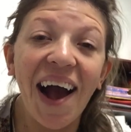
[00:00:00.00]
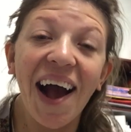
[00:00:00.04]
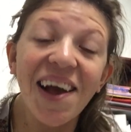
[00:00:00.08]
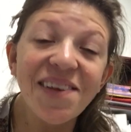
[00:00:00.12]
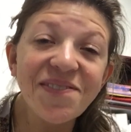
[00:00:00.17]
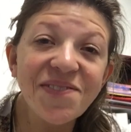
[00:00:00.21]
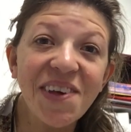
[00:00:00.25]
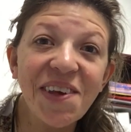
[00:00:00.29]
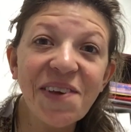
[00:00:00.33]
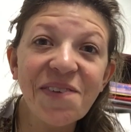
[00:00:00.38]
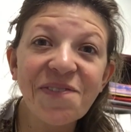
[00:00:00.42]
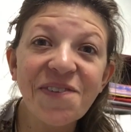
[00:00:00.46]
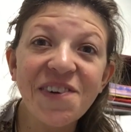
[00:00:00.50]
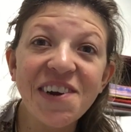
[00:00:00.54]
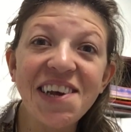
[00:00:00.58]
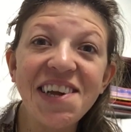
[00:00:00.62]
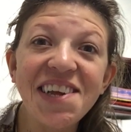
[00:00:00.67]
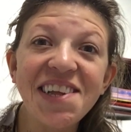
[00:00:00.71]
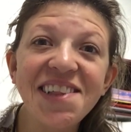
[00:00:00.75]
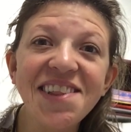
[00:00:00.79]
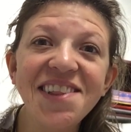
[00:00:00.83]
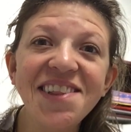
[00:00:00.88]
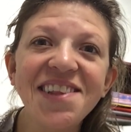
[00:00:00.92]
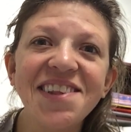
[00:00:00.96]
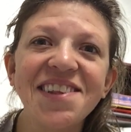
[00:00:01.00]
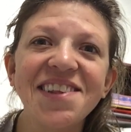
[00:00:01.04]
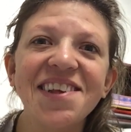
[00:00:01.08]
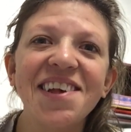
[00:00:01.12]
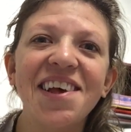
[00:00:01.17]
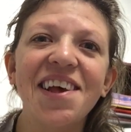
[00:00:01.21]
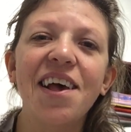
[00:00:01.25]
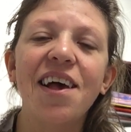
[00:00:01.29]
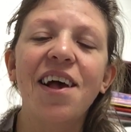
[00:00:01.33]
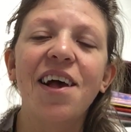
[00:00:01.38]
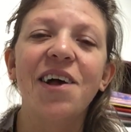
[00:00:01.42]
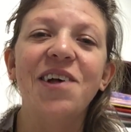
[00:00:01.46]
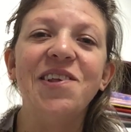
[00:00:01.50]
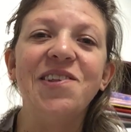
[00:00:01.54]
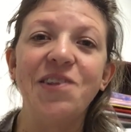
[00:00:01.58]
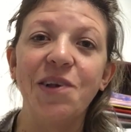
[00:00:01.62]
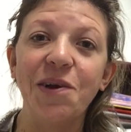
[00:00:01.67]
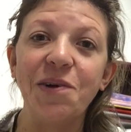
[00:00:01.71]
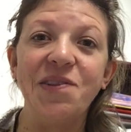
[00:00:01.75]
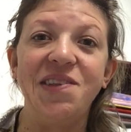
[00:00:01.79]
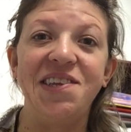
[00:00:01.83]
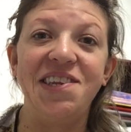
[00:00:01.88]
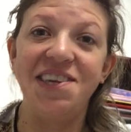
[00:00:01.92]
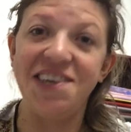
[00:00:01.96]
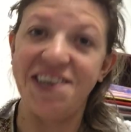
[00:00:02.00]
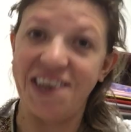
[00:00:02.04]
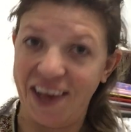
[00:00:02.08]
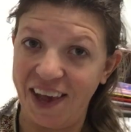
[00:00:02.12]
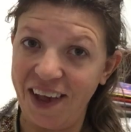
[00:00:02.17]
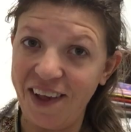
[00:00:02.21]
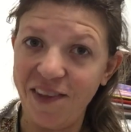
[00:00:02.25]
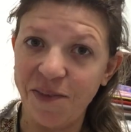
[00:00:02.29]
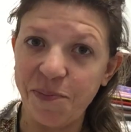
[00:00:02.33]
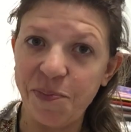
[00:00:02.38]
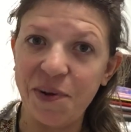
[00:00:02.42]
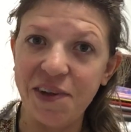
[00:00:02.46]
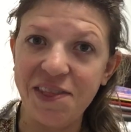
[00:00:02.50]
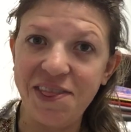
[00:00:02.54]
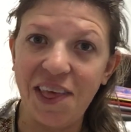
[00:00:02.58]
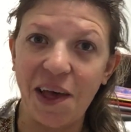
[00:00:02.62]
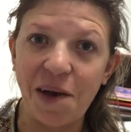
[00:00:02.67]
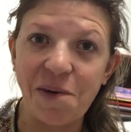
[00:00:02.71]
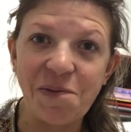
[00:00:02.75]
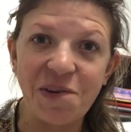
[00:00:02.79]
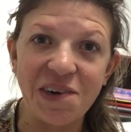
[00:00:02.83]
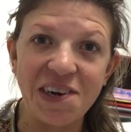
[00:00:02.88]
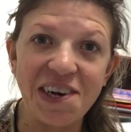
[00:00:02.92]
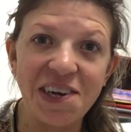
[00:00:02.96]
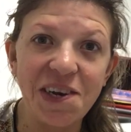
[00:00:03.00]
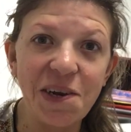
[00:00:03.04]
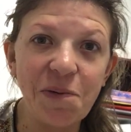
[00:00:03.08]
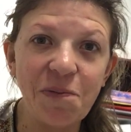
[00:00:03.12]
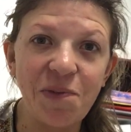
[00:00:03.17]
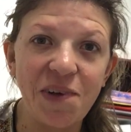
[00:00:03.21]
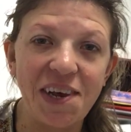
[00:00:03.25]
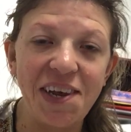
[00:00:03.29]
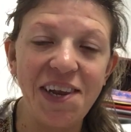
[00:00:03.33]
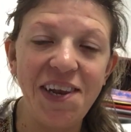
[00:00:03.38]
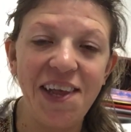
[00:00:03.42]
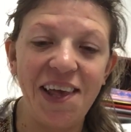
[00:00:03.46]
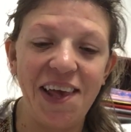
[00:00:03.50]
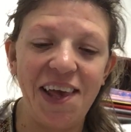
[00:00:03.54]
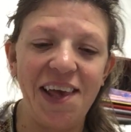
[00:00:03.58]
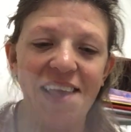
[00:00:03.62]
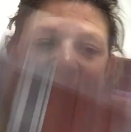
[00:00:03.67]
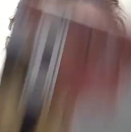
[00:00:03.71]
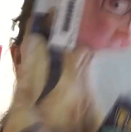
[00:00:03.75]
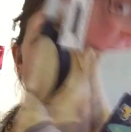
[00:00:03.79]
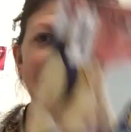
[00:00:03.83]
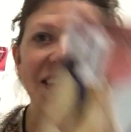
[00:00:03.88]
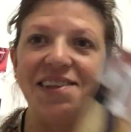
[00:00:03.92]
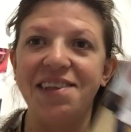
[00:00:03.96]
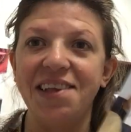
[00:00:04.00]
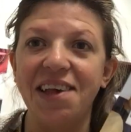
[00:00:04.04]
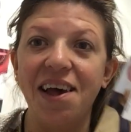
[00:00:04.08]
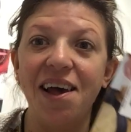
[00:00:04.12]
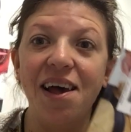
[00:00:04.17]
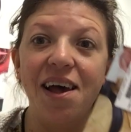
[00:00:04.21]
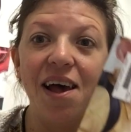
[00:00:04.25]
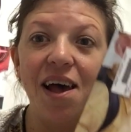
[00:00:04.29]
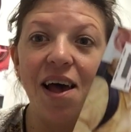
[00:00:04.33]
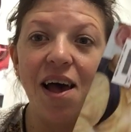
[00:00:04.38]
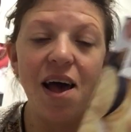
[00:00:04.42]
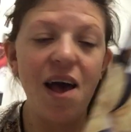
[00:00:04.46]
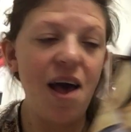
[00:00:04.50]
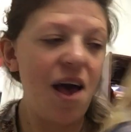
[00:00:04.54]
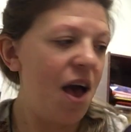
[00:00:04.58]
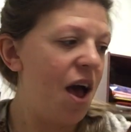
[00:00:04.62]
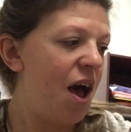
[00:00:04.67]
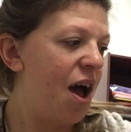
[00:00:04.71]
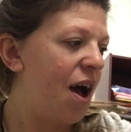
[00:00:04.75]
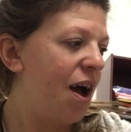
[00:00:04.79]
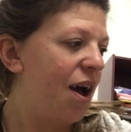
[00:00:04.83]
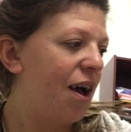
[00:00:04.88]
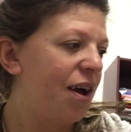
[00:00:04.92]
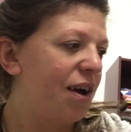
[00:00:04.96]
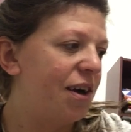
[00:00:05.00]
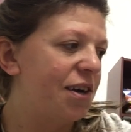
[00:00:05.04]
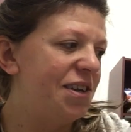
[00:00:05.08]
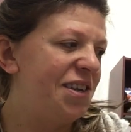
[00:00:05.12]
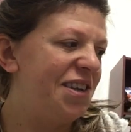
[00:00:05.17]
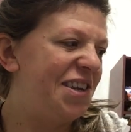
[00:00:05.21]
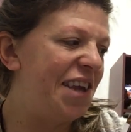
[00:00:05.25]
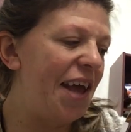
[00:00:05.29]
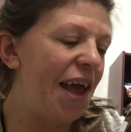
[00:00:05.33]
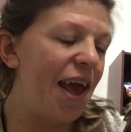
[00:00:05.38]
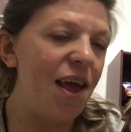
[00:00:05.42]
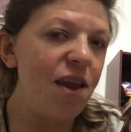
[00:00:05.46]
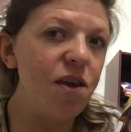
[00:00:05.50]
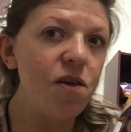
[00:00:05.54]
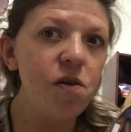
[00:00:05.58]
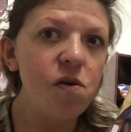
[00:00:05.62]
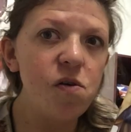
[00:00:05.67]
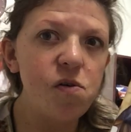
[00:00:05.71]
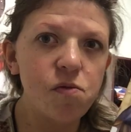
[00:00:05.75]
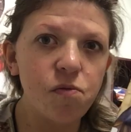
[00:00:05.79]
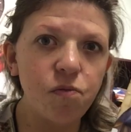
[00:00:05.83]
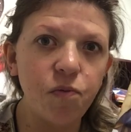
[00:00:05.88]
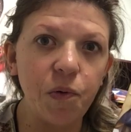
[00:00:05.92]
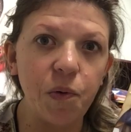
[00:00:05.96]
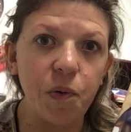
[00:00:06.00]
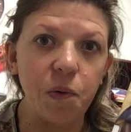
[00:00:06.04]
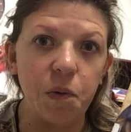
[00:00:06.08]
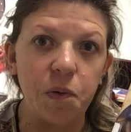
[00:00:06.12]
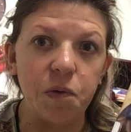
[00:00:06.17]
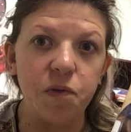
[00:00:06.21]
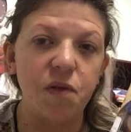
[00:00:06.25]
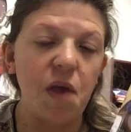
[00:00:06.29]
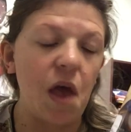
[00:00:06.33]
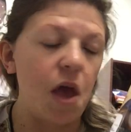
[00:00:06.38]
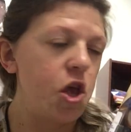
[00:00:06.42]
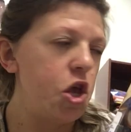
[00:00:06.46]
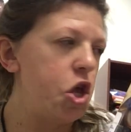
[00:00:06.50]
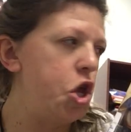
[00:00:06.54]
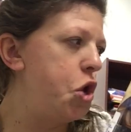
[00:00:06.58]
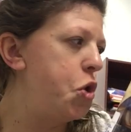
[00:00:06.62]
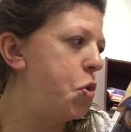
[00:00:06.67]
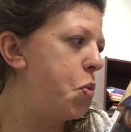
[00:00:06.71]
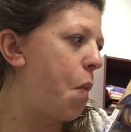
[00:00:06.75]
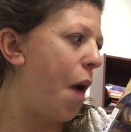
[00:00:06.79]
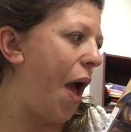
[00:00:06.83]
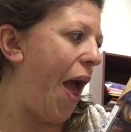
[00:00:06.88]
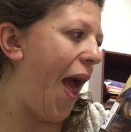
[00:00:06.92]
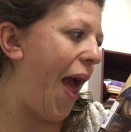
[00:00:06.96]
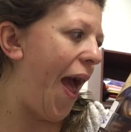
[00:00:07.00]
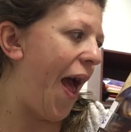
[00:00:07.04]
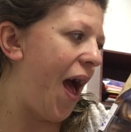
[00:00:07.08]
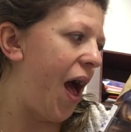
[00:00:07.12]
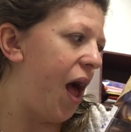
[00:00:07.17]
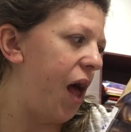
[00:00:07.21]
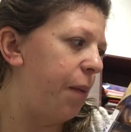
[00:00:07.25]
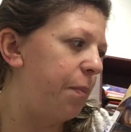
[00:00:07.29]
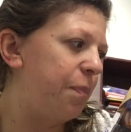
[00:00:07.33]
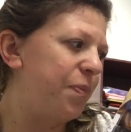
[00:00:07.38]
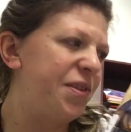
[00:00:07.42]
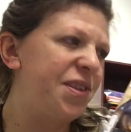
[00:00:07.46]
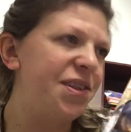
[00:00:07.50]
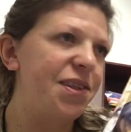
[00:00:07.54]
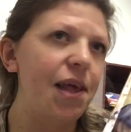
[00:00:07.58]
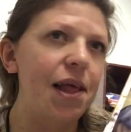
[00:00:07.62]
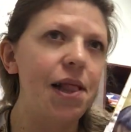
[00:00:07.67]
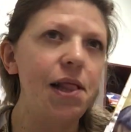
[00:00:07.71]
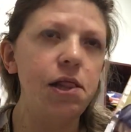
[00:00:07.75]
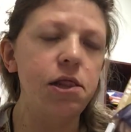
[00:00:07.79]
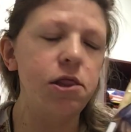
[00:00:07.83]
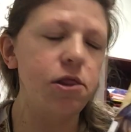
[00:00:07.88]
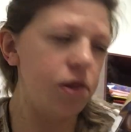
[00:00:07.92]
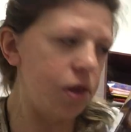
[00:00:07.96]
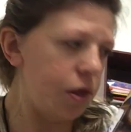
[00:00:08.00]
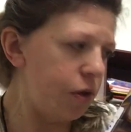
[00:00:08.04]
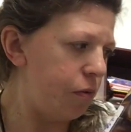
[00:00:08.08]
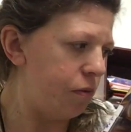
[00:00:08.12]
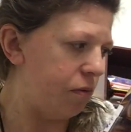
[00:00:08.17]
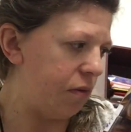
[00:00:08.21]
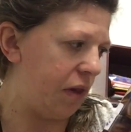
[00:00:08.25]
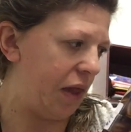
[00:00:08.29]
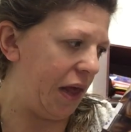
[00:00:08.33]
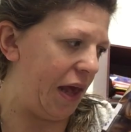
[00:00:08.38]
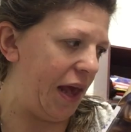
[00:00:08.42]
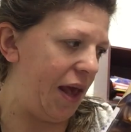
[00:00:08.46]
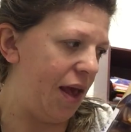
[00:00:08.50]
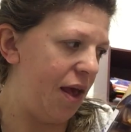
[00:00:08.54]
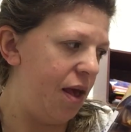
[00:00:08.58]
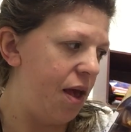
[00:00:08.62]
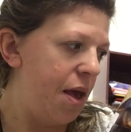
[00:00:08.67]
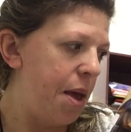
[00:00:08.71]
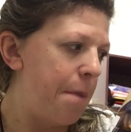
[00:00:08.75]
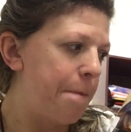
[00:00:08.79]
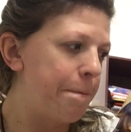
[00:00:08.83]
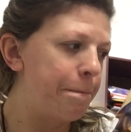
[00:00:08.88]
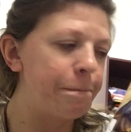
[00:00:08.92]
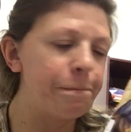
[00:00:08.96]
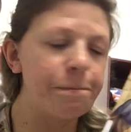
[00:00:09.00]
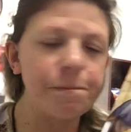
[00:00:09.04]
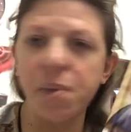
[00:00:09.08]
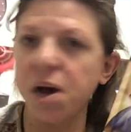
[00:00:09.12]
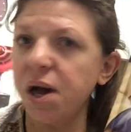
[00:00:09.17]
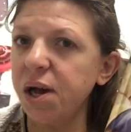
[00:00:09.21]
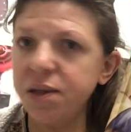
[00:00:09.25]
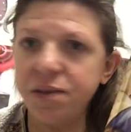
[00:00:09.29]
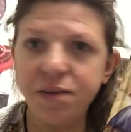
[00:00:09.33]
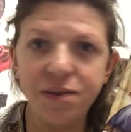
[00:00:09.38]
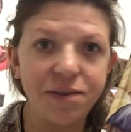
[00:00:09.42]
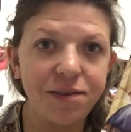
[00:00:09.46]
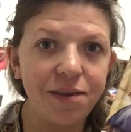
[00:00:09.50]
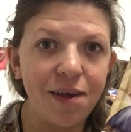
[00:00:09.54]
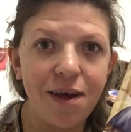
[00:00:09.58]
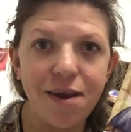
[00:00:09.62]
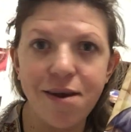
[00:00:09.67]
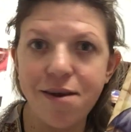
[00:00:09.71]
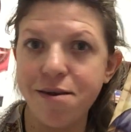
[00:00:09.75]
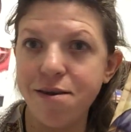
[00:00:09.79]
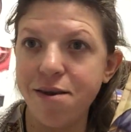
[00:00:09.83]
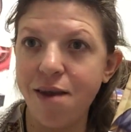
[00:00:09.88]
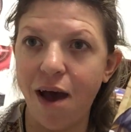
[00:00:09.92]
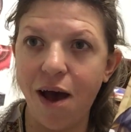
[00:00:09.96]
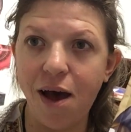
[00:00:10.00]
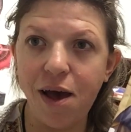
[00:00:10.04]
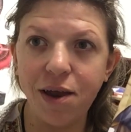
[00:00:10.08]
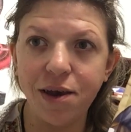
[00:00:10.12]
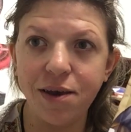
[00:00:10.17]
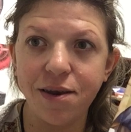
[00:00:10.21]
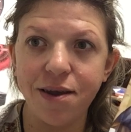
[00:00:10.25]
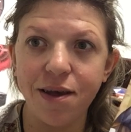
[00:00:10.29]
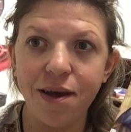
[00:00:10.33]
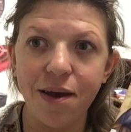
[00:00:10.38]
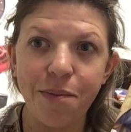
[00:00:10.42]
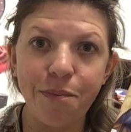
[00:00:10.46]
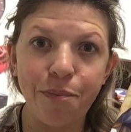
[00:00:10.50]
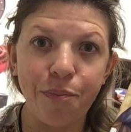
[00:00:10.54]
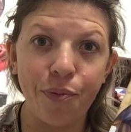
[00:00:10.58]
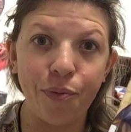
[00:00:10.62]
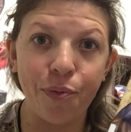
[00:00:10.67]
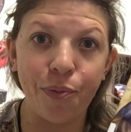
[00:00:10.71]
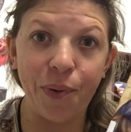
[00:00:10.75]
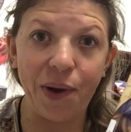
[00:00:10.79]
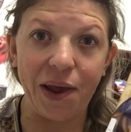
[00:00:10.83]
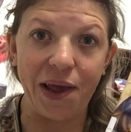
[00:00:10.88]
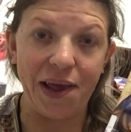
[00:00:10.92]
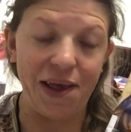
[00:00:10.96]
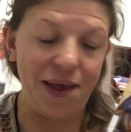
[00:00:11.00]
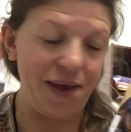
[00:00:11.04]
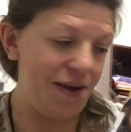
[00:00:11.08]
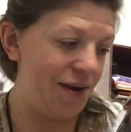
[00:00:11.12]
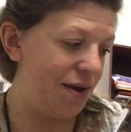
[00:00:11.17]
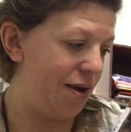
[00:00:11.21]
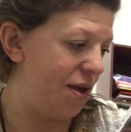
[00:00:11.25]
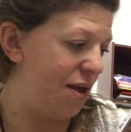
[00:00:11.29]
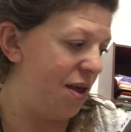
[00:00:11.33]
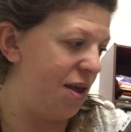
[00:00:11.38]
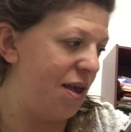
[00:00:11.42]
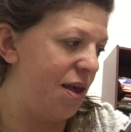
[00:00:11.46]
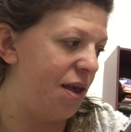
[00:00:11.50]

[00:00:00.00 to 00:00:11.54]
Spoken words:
Hi, my friends. So today's book that we're going to read is 10 Rules You Absolutely Must Not Break